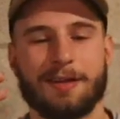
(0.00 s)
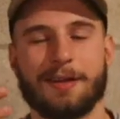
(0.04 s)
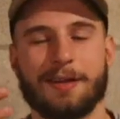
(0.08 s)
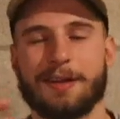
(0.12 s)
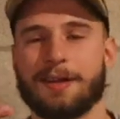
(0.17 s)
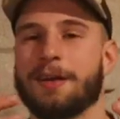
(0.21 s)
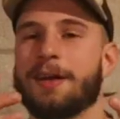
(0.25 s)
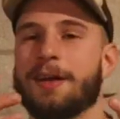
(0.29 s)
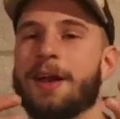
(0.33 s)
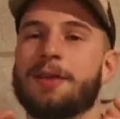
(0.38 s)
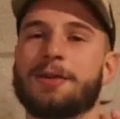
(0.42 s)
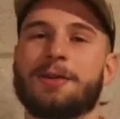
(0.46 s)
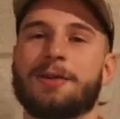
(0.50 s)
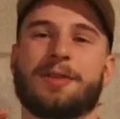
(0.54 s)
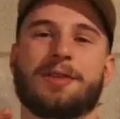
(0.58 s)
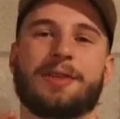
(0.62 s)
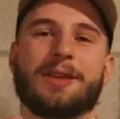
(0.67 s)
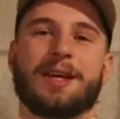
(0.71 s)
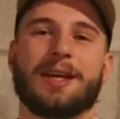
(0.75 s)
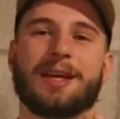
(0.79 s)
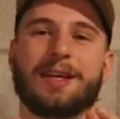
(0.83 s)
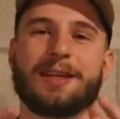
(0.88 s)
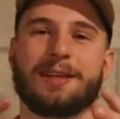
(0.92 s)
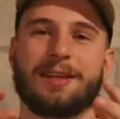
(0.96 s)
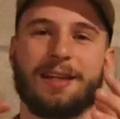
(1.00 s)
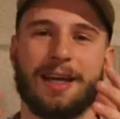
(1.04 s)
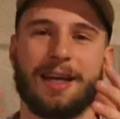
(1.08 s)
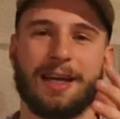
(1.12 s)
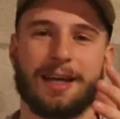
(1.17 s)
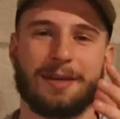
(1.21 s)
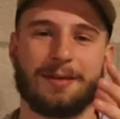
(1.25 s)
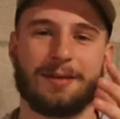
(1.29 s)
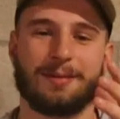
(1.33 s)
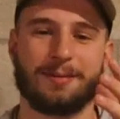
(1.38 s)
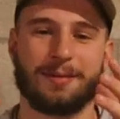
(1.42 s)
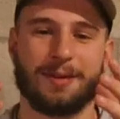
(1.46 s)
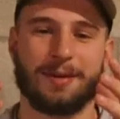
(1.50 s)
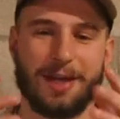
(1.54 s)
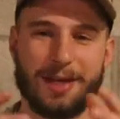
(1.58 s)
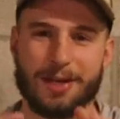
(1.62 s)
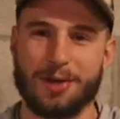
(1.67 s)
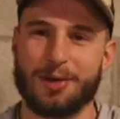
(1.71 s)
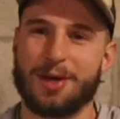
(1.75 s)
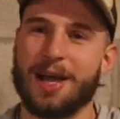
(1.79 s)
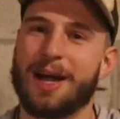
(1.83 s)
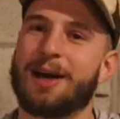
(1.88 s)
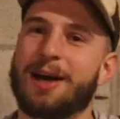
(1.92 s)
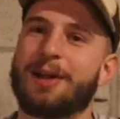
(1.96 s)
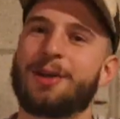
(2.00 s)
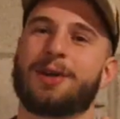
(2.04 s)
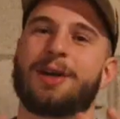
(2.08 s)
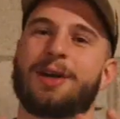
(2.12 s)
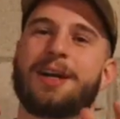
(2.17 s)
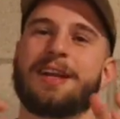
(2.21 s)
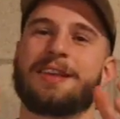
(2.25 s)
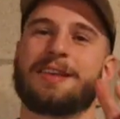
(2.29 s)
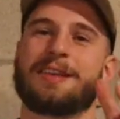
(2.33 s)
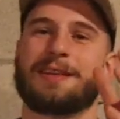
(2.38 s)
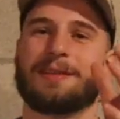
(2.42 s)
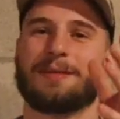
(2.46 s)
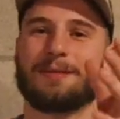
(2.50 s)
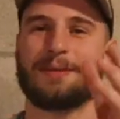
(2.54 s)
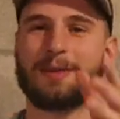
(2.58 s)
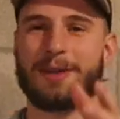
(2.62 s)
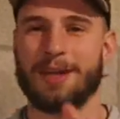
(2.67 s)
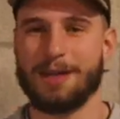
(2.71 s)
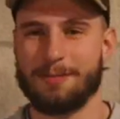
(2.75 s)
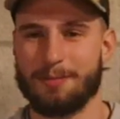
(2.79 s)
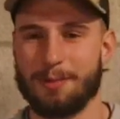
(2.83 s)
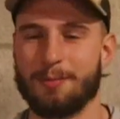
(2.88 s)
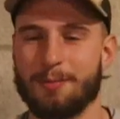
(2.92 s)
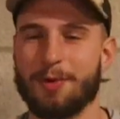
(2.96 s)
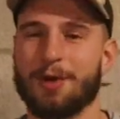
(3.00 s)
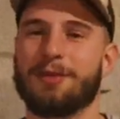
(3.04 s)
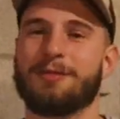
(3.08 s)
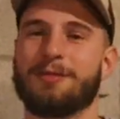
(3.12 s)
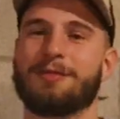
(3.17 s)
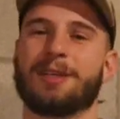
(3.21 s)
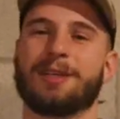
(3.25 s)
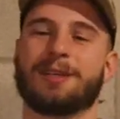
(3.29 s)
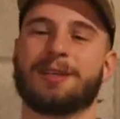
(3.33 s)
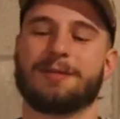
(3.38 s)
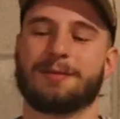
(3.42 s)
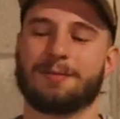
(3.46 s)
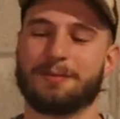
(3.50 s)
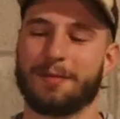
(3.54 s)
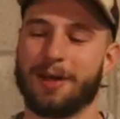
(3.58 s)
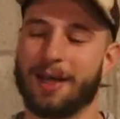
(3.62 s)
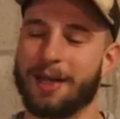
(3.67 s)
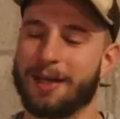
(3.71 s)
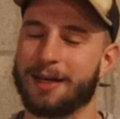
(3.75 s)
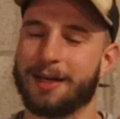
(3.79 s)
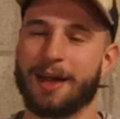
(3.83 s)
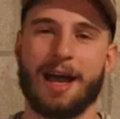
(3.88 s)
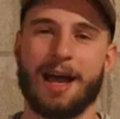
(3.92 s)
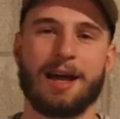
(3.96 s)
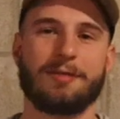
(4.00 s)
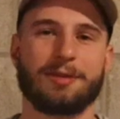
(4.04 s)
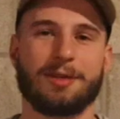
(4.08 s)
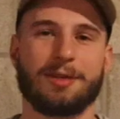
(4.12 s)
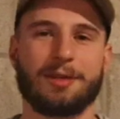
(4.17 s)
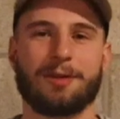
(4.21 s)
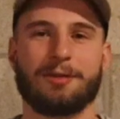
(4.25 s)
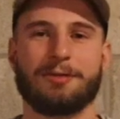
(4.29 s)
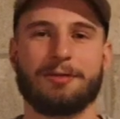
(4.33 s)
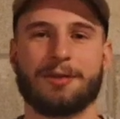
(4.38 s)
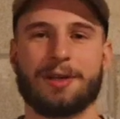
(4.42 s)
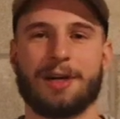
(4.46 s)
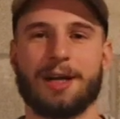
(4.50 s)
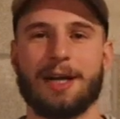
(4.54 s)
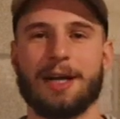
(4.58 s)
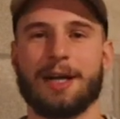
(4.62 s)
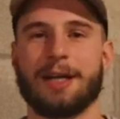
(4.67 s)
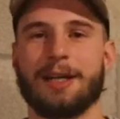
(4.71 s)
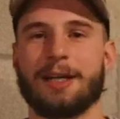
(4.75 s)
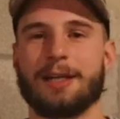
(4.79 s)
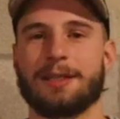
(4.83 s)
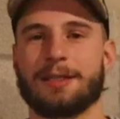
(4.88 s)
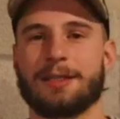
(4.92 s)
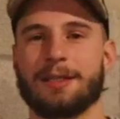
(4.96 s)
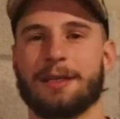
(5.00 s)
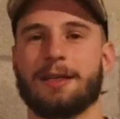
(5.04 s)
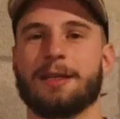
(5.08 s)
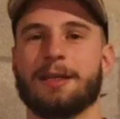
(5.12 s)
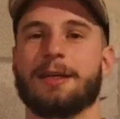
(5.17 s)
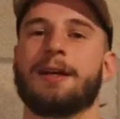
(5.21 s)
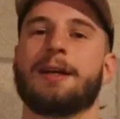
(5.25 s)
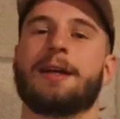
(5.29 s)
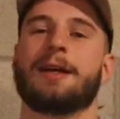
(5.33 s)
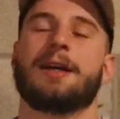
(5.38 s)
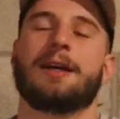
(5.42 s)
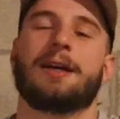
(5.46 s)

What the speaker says: just another thing to like get you calories, keep you moving, and have a little variety to